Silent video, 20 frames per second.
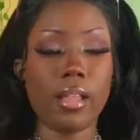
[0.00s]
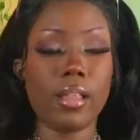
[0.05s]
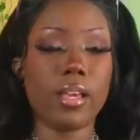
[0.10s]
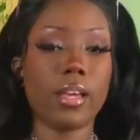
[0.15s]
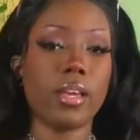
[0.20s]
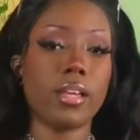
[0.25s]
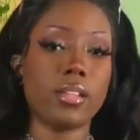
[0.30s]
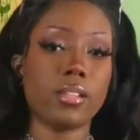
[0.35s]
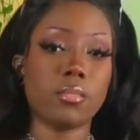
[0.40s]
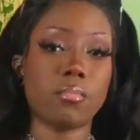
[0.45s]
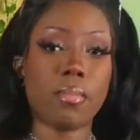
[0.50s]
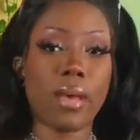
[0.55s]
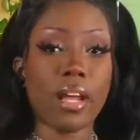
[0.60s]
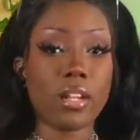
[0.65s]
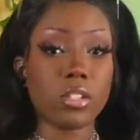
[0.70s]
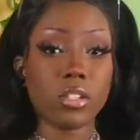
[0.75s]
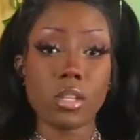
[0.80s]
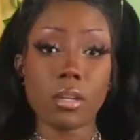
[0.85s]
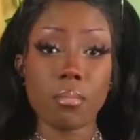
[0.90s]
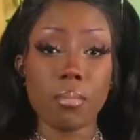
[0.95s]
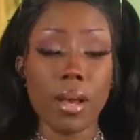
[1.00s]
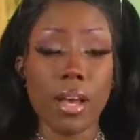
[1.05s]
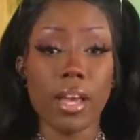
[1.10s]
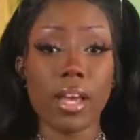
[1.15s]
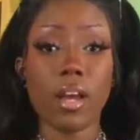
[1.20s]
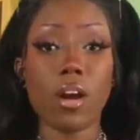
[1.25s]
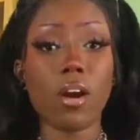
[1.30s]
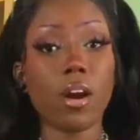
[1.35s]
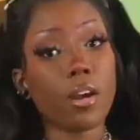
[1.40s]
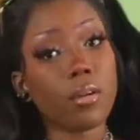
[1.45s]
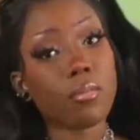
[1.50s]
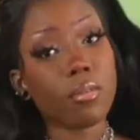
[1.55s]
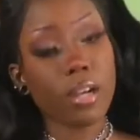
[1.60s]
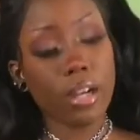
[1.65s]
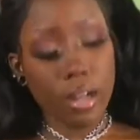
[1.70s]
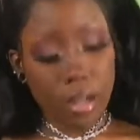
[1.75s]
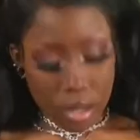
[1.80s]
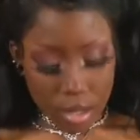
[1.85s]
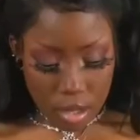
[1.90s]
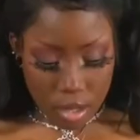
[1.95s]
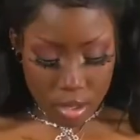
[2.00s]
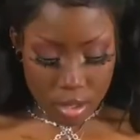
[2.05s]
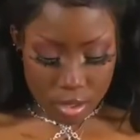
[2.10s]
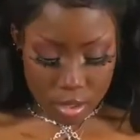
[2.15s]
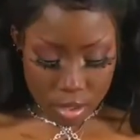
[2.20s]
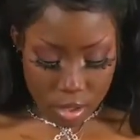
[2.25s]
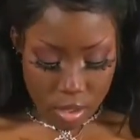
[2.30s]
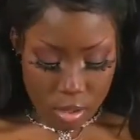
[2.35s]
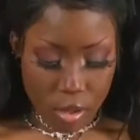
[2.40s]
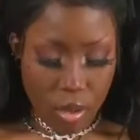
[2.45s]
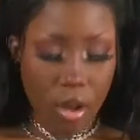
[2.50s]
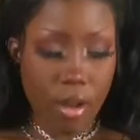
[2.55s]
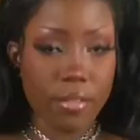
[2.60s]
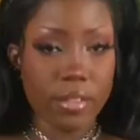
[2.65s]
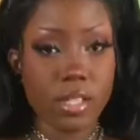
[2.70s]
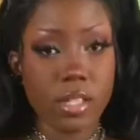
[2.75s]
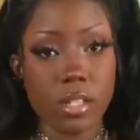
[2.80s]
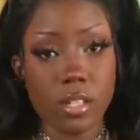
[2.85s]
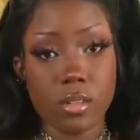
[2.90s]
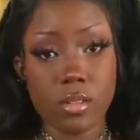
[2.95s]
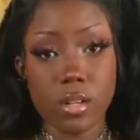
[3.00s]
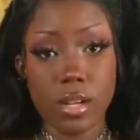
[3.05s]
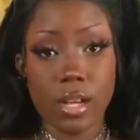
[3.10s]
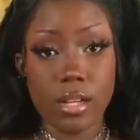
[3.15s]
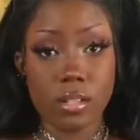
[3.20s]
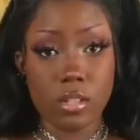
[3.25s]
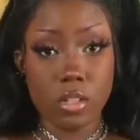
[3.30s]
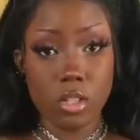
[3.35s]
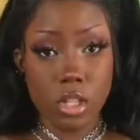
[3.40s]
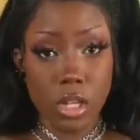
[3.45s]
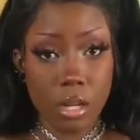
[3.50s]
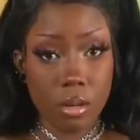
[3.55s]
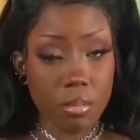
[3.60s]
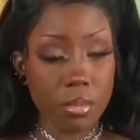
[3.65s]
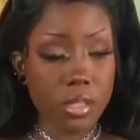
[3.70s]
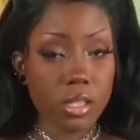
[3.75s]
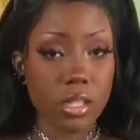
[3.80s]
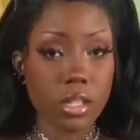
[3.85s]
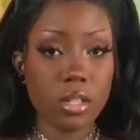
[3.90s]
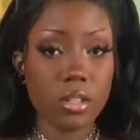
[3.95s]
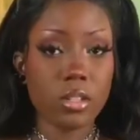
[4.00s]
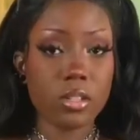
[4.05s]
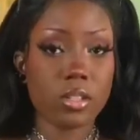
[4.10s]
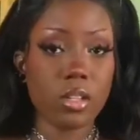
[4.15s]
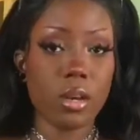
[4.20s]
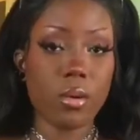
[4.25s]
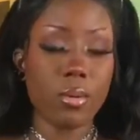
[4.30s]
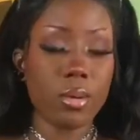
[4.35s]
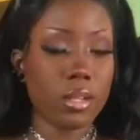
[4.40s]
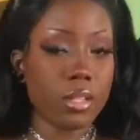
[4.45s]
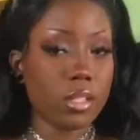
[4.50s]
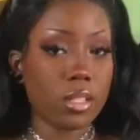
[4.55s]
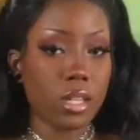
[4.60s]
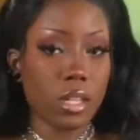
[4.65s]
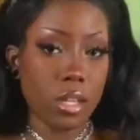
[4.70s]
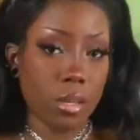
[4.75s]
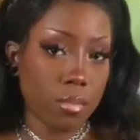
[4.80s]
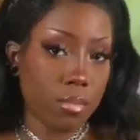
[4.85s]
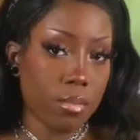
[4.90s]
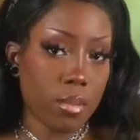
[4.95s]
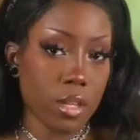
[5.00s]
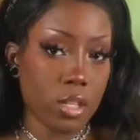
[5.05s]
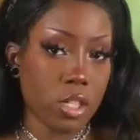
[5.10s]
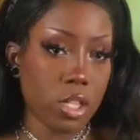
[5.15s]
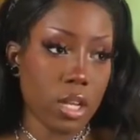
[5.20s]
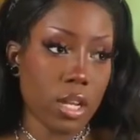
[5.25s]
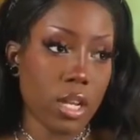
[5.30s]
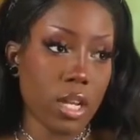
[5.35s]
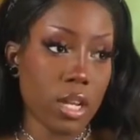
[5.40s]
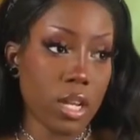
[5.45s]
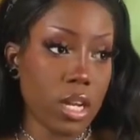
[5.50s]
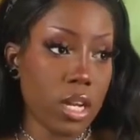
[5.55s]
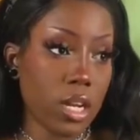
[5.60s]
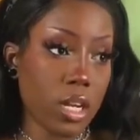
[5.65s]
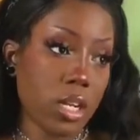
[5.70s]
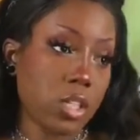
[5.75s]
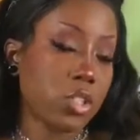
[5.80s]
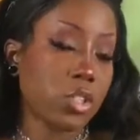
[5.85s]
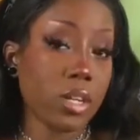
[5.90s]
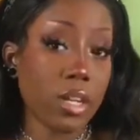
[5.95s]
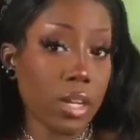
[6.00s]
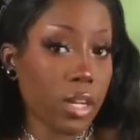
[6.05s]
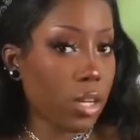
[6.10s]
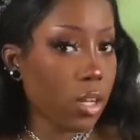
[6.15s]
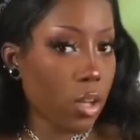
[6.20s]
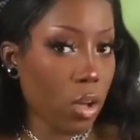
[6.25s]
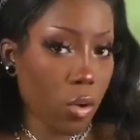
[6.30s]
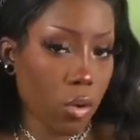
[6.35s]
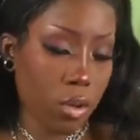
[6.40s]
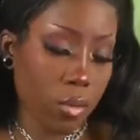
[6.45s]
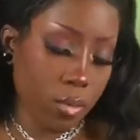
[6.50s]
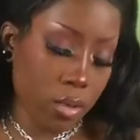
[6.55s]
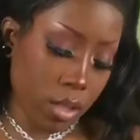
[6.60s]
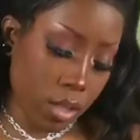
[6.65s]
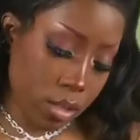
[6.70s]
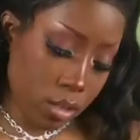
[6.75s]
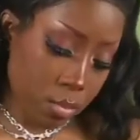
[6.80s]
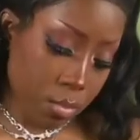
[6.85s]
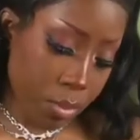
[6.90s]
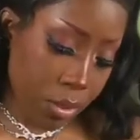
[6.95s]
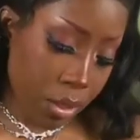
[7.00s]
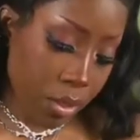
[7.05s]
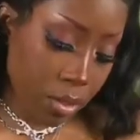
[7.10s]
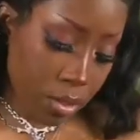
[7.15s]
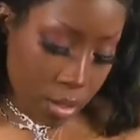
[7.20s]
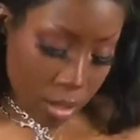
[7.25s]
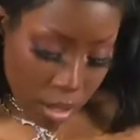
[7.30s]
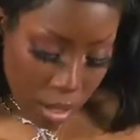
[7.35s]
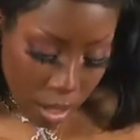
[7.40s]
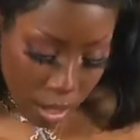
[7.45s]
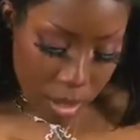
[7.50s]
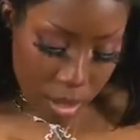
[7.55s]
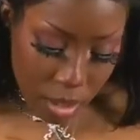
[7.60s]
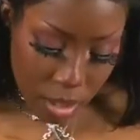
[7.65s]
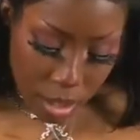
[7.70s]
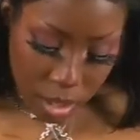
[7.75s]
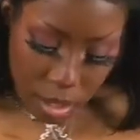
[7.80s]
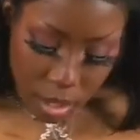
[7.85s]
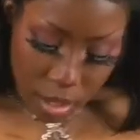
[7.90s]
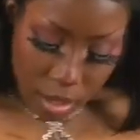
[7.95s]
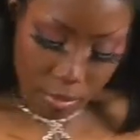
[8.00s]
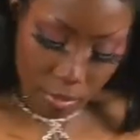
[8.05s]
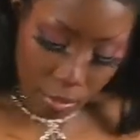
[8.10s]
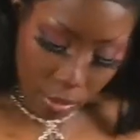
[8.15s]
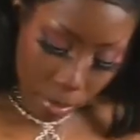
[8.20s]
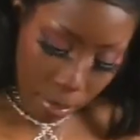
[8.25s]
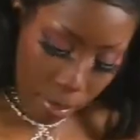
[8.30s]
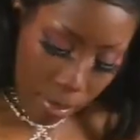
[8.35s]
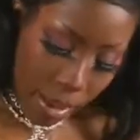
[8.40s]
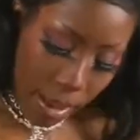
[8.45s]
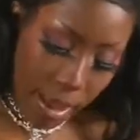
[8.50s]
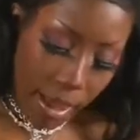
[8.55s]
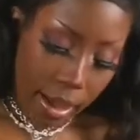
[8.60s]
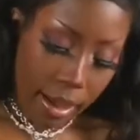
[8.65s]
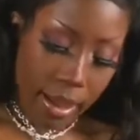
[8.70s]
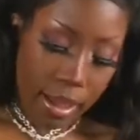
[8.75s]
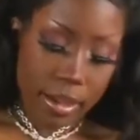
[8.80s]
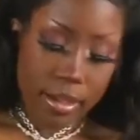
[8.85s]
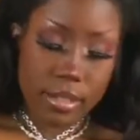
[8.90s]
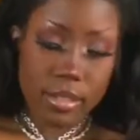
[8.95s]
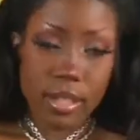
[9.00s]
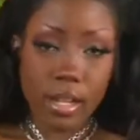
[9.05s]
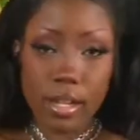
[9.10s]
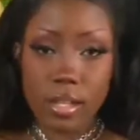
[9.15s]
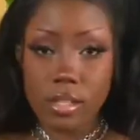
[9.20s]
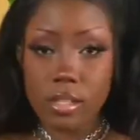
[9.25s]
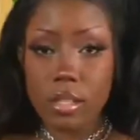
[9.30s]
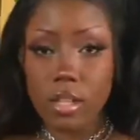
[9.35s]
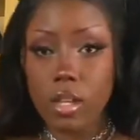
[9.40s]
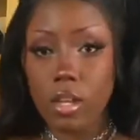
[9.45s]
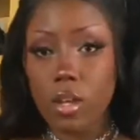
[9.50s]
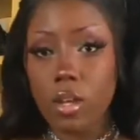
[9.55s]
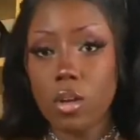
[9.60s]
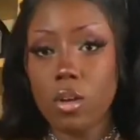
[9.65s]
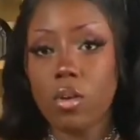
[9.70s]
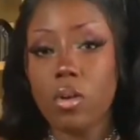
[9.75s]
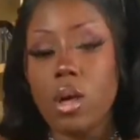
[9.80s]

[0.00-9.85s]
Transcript: is matching my hardware. So obviously this one has a chain material, so I wanted to keep the chain trend going with this belt. And then for a bag, I decided to go